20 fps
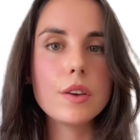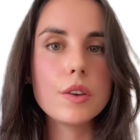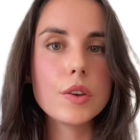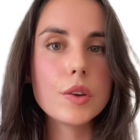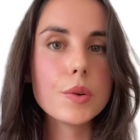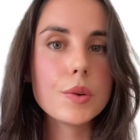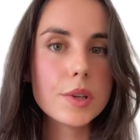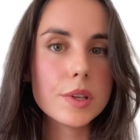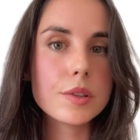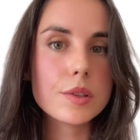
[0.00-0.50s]

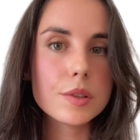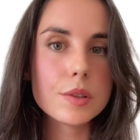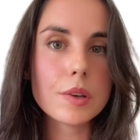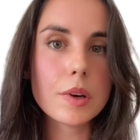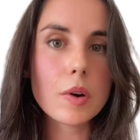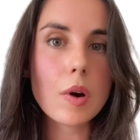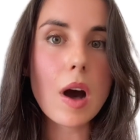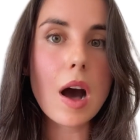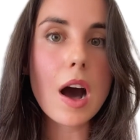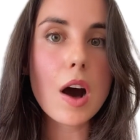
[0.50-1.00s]
You need to
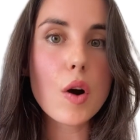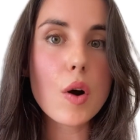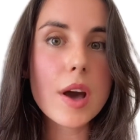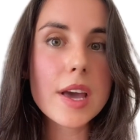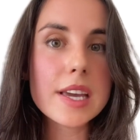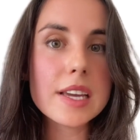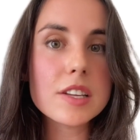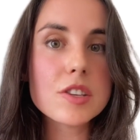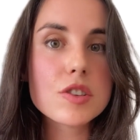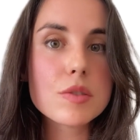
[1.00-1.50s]
know how
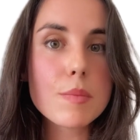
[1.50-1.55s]
each